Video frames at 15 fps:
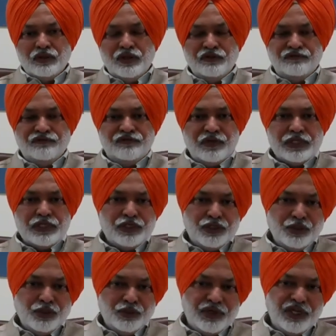The first
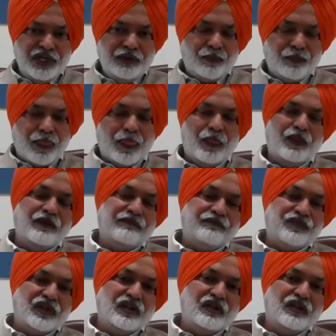duty
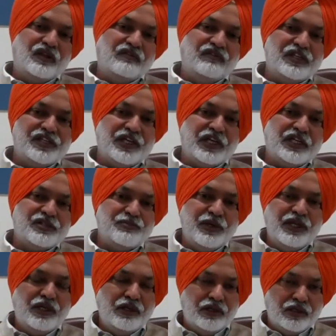which has
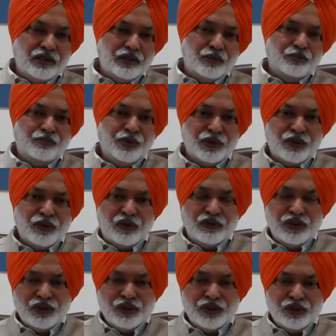been put on
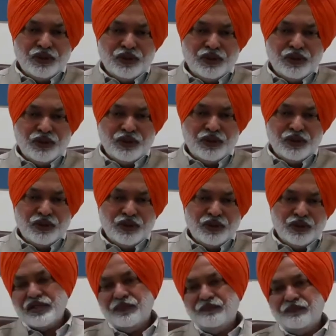the shoulders of the
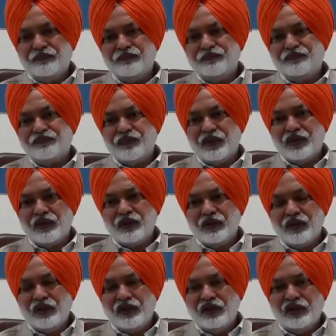police
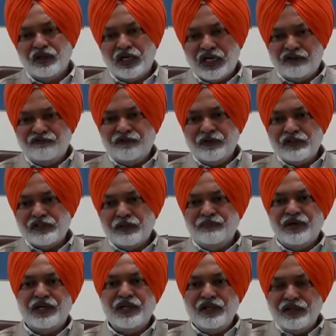after
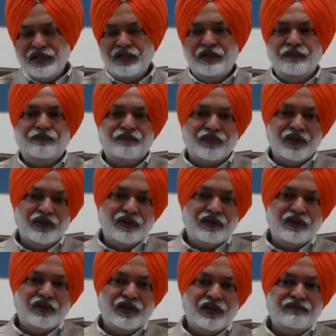submitting the
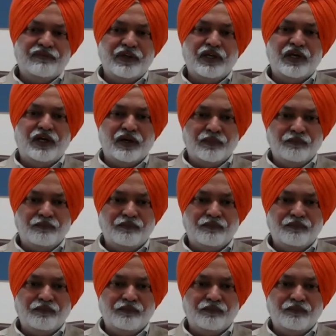FAR